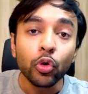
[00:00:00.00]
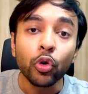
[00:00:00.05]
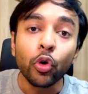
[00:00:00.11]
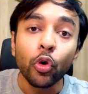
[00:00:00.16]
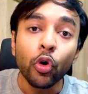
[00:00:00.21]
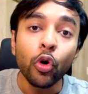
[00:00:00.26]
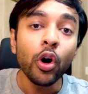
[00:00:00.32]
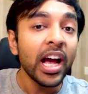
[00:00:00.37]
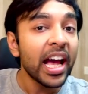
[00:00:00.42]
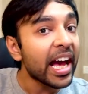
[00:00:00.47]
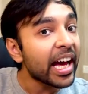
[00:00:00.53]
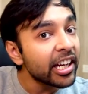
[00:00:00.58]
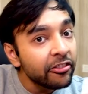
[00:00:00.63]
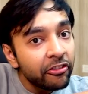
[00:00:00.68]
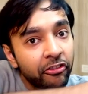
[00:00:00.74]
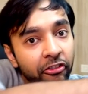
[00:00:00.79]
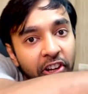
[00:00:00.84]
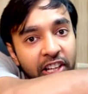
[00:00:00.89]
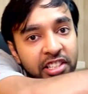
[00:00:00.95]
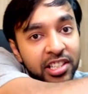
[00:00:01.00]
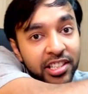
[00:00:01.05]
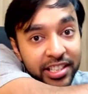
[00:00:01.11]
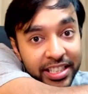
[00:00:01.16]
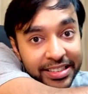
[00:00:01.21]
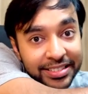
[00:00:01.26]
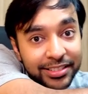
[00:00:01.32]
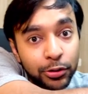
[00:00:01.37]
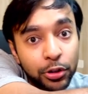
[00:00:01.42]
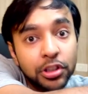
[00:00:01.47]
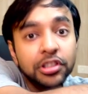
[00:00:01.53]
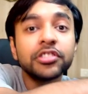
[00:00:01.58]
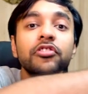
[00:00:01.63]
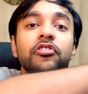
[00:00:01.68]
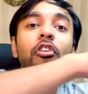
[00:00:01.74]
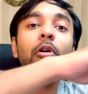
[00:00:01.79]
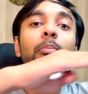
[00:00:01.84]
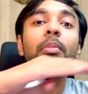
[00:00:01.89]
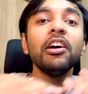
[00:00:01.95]
go and fetch a resource
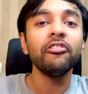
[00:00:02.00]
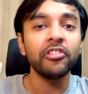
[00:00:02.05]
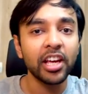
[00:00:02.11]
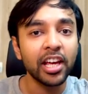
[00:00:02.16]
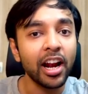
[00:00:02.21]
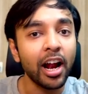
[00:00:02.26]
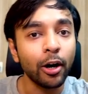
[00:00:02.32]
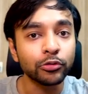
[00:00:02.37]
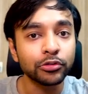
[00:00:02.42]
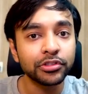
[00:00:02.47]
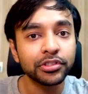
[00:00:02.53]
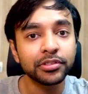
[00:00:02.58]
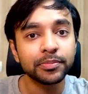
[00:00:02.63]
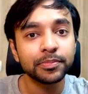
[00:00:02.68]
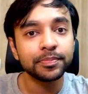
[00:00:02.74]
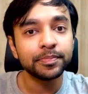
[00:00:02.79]
from my warehouse.